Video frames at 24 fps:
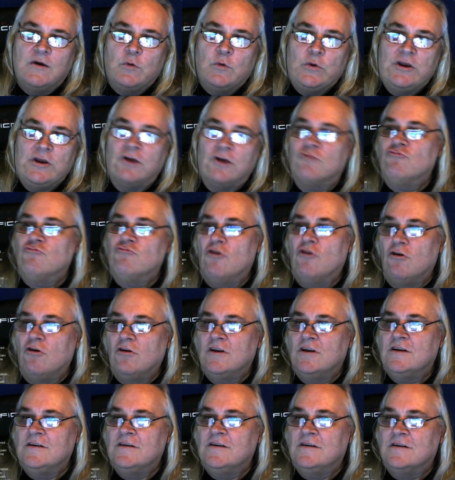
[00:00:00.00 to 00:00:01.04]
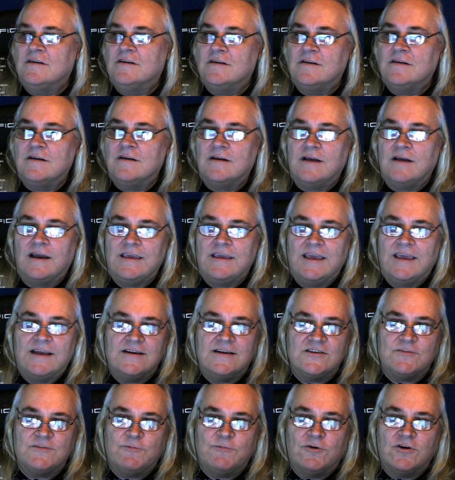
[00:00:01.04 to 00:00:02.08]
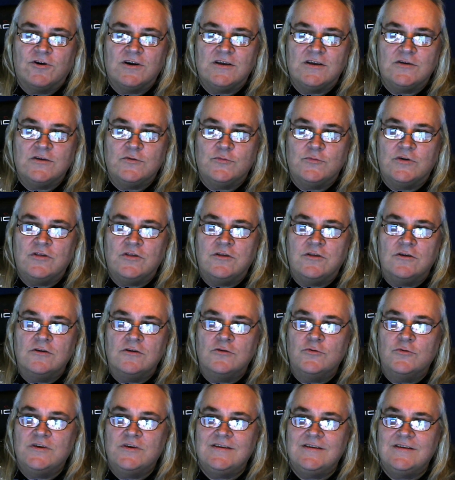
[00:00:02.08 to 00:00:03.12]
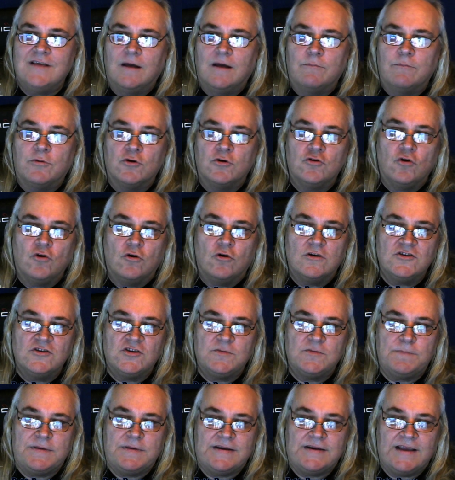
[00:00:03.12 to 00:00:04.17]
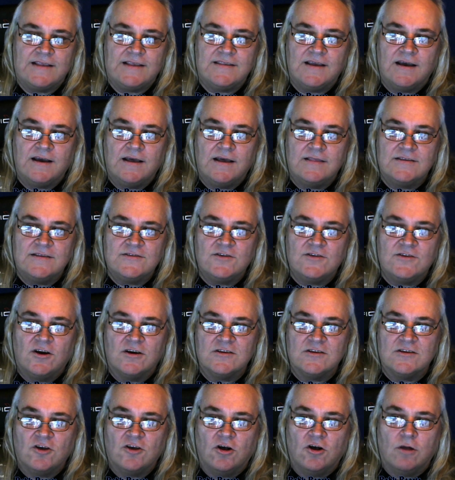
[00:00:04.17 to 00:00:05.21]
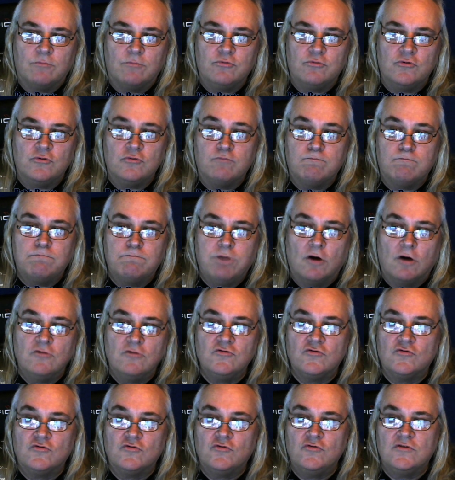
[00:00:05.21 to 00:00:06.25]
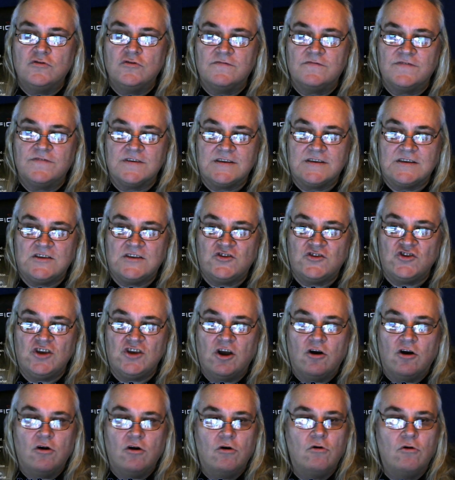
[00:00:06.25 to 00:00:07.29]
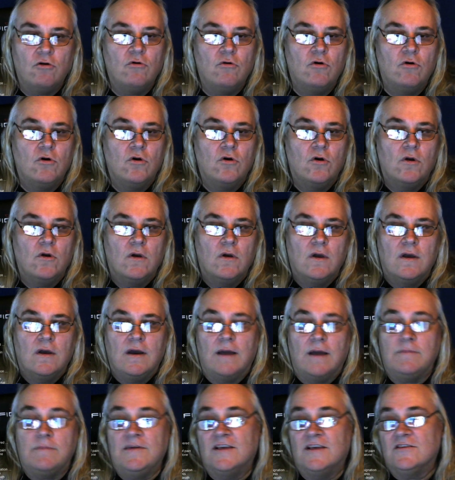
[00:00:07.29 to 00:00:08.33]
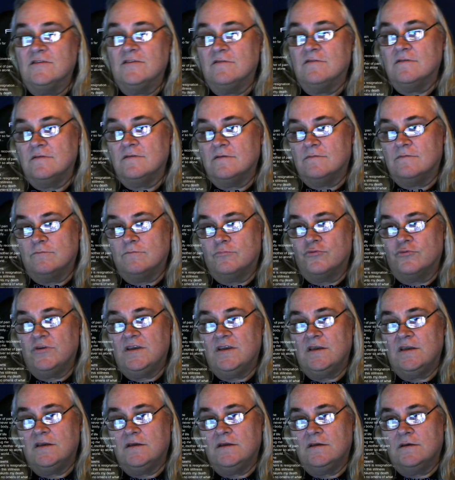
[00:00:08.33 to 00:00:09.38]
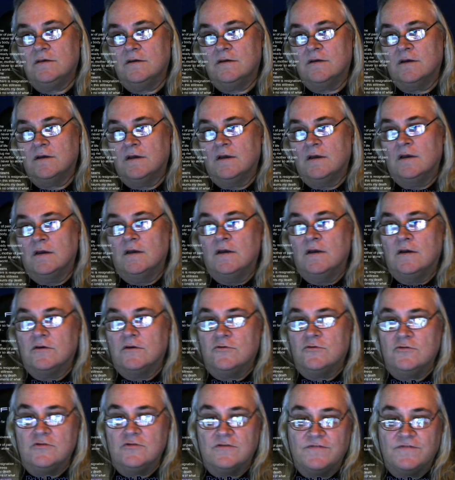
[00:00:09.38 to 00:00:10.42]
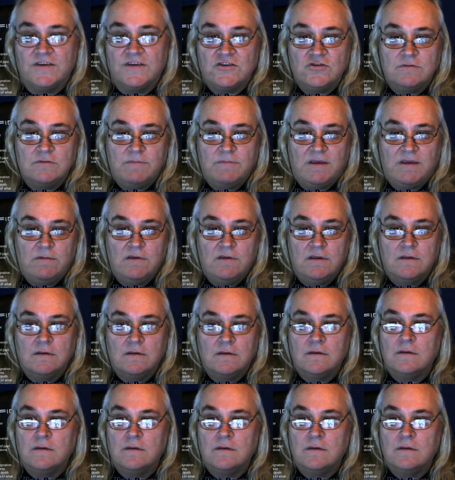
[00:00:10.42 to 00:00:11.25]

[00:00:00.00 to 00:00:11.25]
We are rolling again this morning with Luis Alberto Spinetta. This song is called Post-Crucifixión. I'm guessing pre-crucifixion, maybe?